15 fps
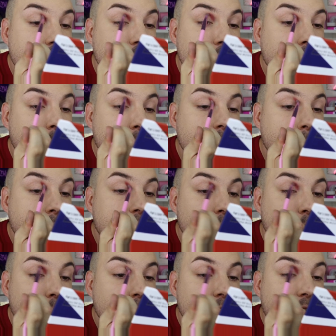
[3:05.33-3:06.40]
to
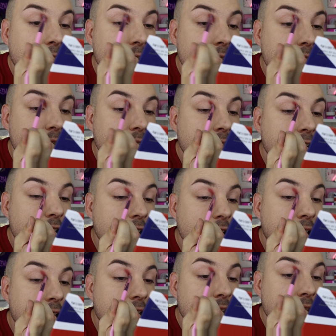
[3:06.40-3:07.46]
complement all the colors that you
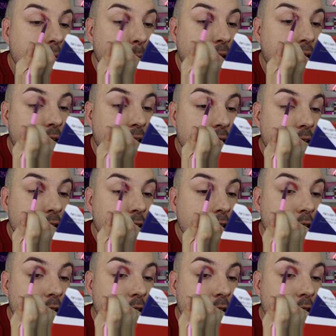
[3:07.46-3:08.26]
get in the palette.